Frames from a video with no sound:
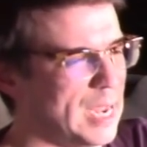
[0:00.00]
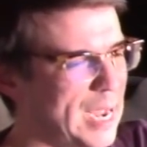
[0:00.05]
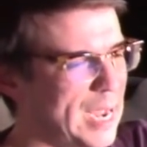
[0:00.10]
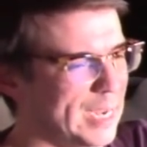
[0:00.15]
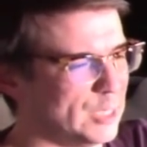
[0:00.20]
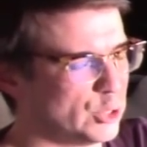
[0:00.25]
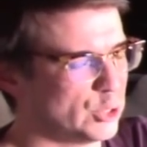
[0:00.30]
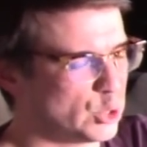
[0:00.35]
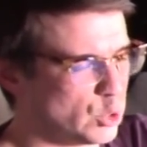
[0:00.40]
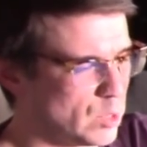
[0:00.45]

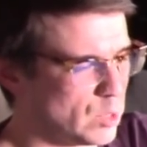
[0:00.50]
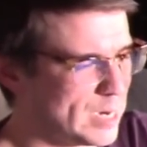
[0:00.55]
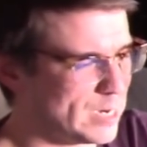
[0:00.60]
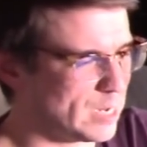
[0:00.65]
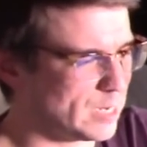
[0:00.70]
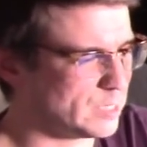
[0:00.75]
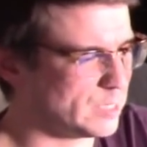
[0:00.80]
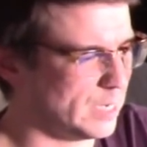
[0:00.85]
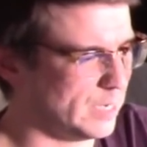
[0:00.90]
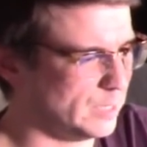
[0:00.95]
and try
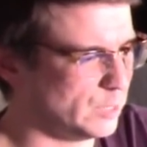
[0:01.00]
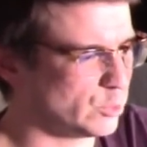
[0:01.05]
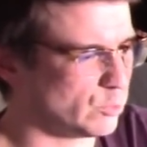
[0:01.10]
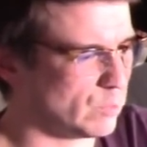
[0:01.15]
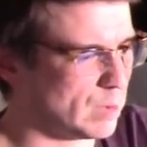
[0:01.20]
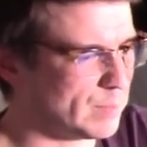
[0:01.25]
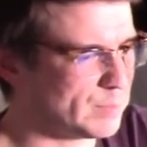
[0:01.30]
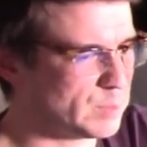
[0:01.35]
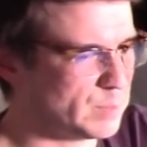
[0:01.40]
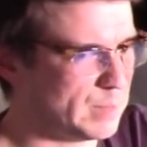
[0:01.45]
not to
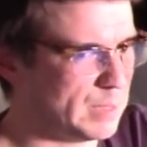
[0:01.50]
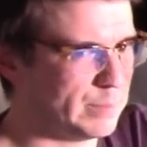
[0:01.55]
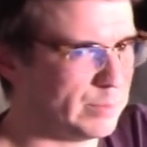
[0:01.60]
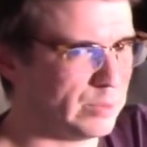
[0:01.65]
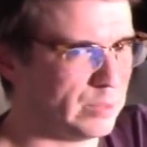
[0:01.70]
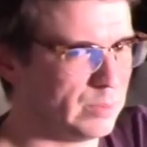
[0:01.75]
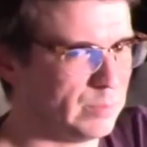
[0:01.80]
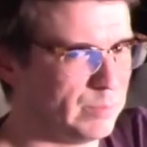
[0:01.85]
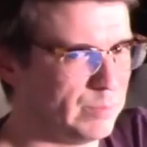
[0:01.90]
interrupt people,